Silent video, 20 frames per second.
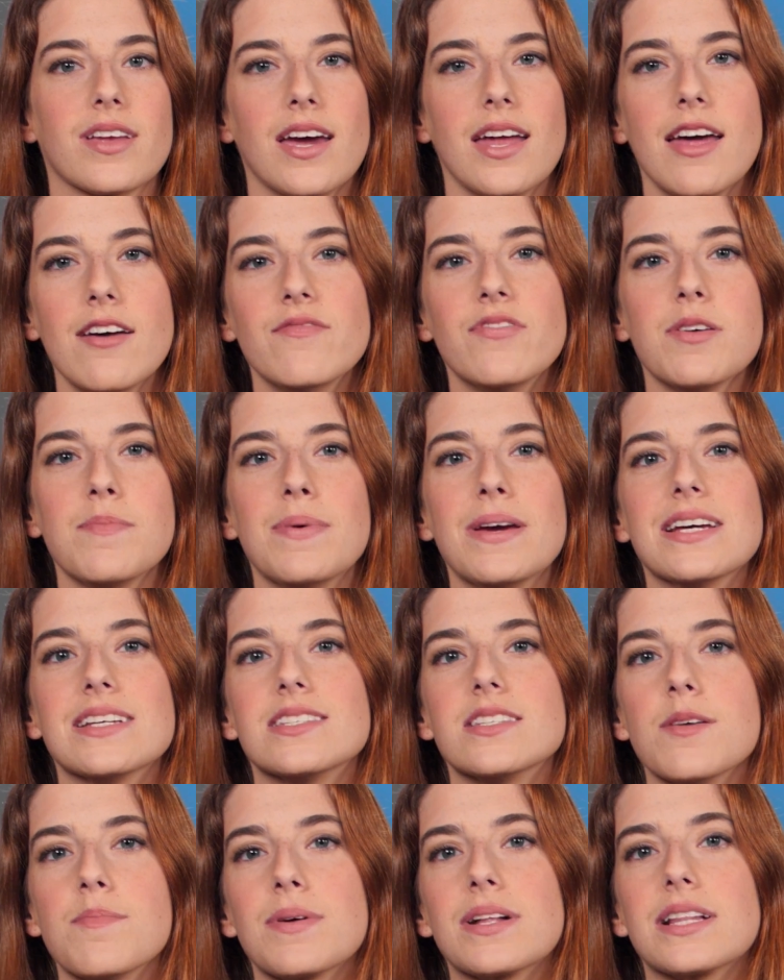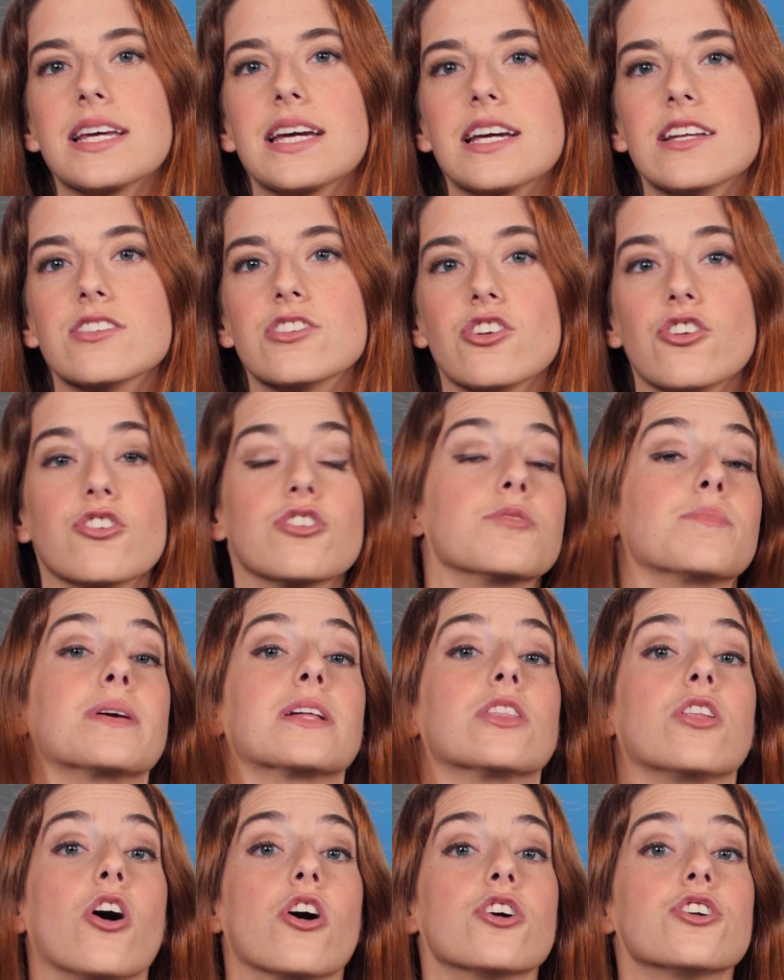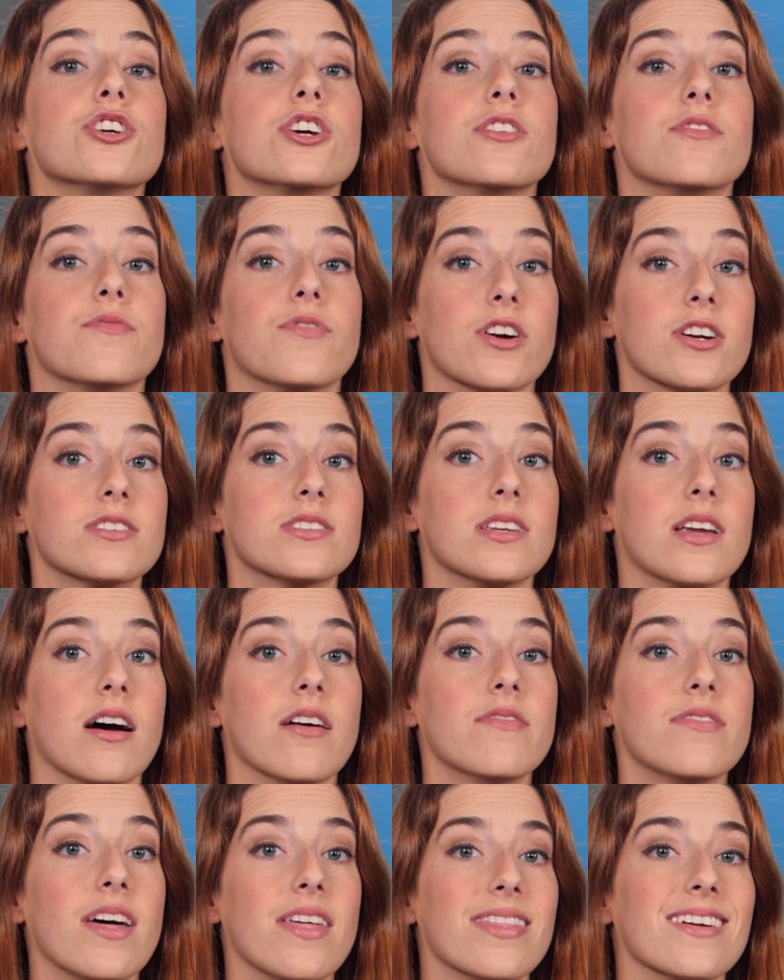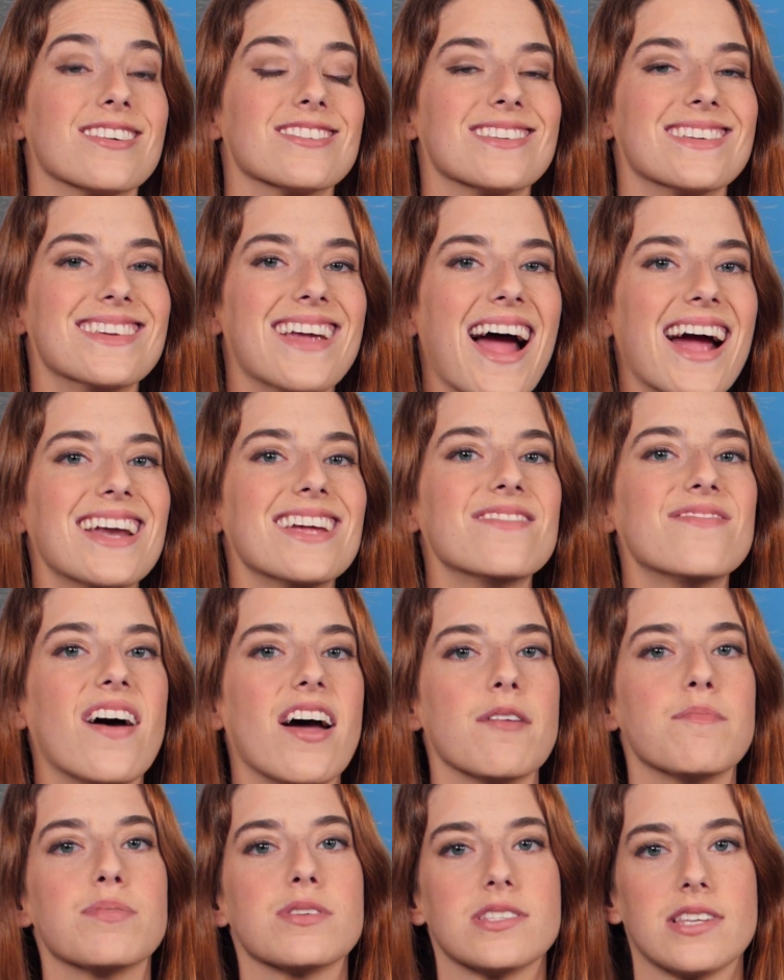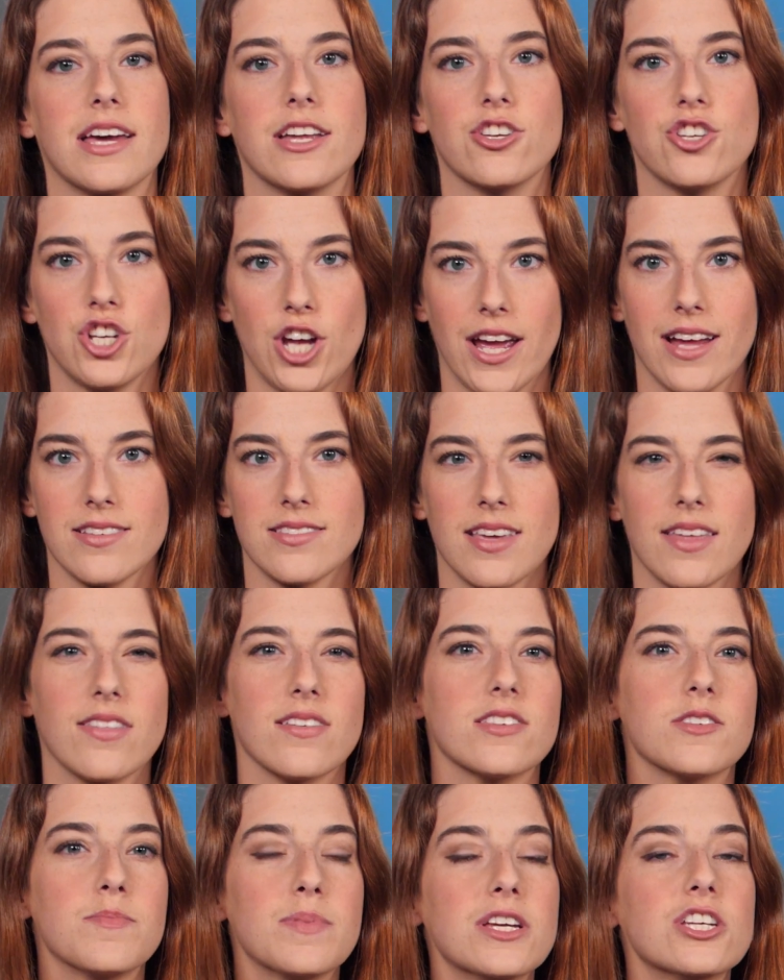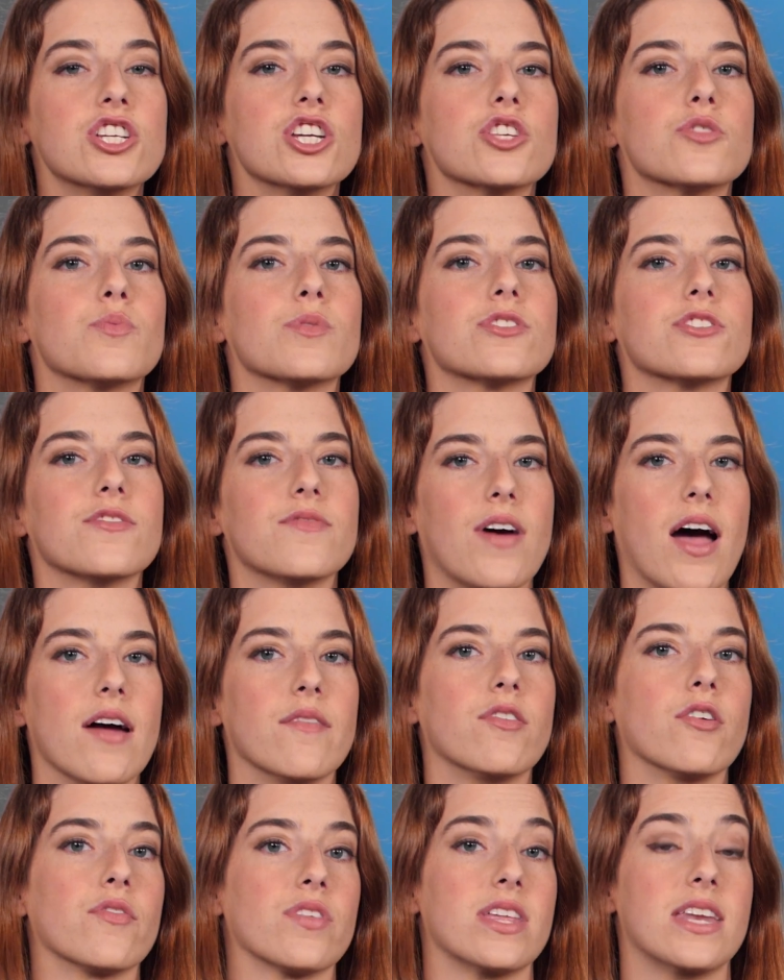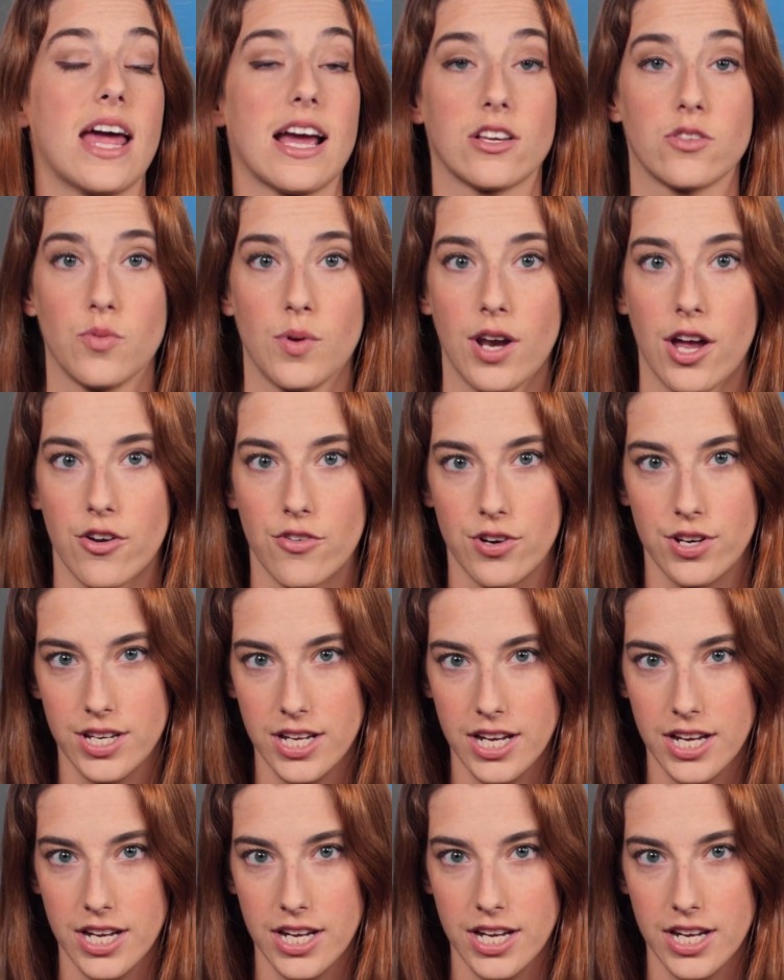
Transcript: An M V P is typically considered to be large and diverse enough that there's a ninety-five percent chance that the species will survive over the next one hundred